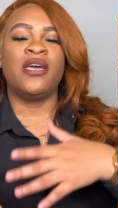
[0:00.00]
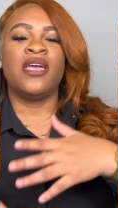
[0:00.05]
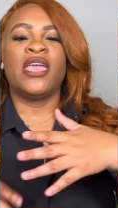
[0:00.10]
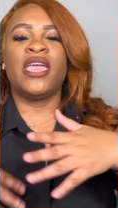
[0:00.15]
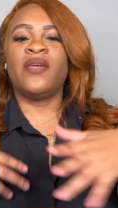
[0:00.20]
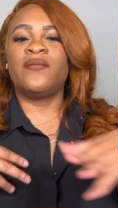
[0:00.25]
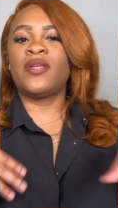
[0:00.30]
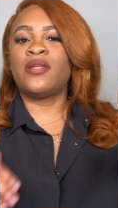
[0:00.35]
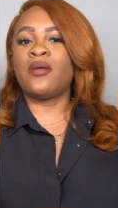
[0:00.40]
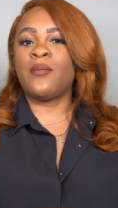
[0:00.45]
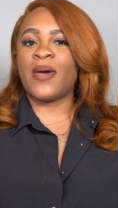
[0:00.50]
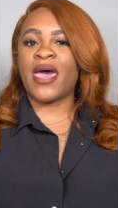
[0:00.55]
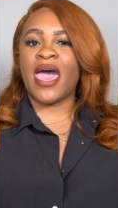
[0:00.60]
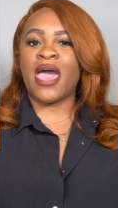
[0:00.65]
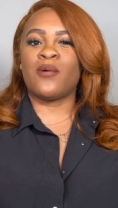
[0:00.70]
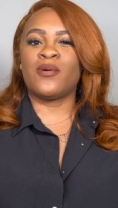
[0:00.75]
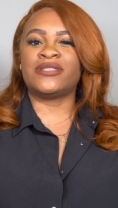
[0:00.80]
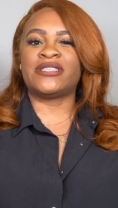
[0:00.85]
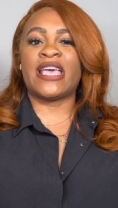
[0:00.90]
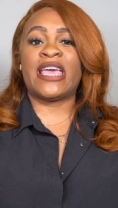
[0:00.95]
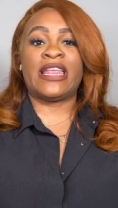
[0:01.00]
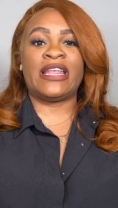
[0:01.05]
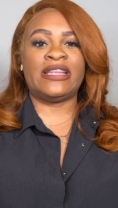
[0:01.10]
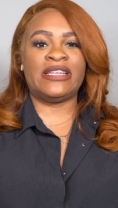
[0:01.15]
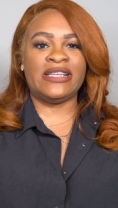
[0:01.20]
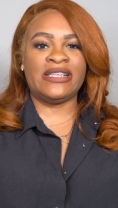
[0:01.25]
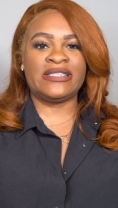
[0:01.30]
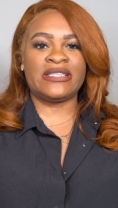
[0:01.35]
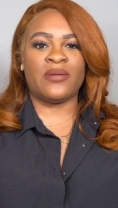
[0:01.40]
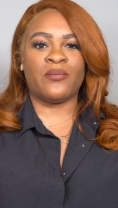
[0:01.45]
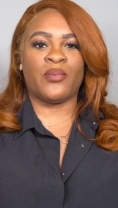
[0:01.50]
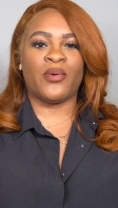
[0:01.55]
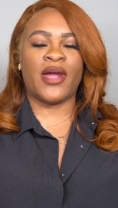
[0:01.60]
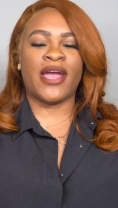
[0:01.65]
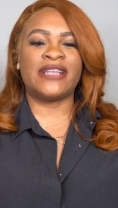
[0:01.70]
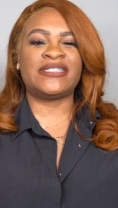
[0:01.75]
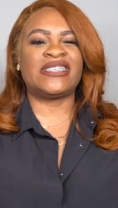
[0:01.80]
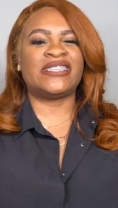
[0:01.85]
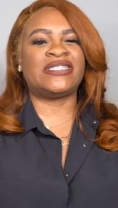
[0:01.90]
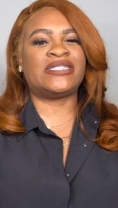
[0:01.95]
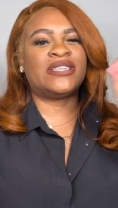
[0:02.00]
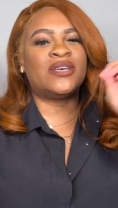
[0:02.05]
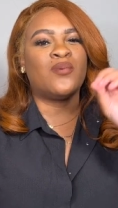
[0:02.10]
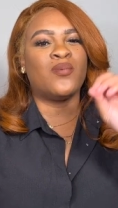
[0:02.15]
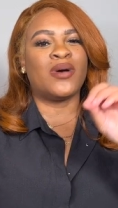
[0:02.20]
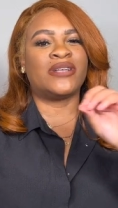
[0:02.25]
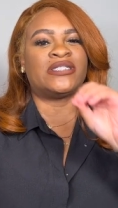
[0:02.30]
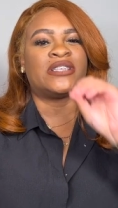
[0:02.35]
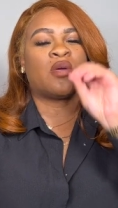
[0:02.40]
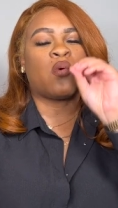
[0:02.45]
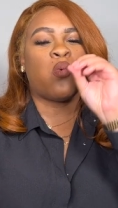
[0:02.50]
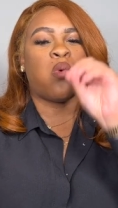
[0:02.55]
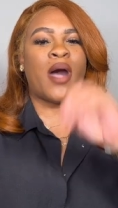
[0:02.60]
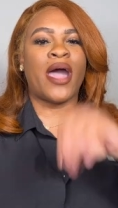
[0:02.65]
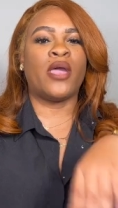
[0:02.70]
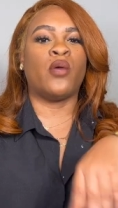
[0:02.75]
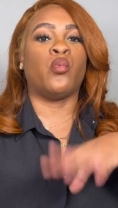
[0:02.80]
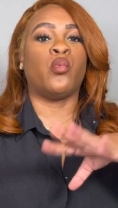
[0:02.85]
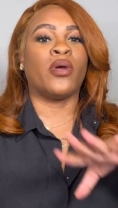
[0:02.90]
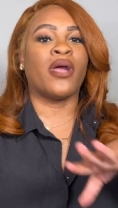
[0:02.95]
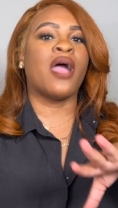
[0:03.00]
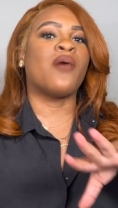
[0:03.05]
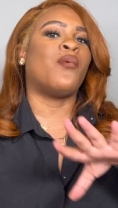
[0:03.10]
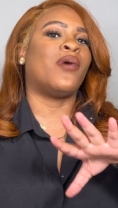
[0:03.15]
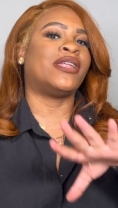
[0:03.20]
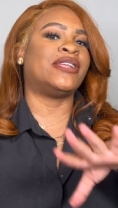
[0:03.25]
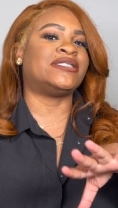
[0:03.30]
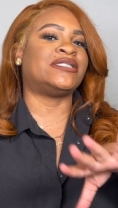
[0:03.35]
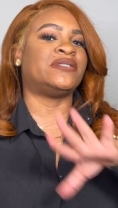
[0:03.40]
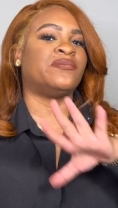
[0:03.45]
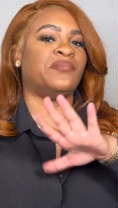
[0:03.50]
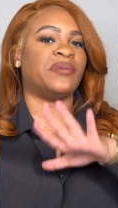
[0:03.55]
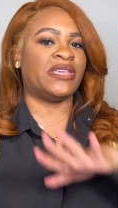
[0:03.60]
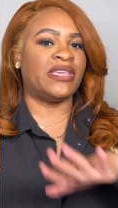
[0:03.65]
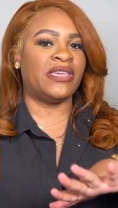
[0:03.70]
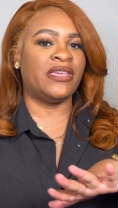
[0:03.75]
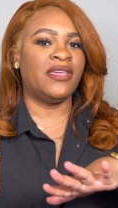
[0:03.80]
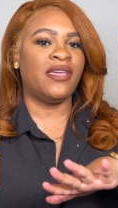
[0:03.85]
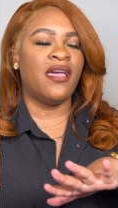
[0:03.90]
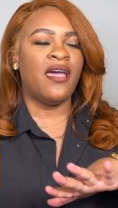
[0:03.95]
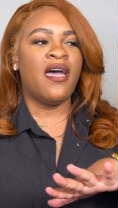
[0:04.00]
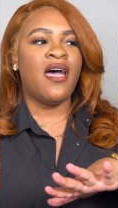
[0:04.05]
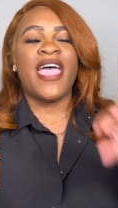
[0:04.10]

even though the bag was at a decent price, it still wasn't quite where I wanted to be.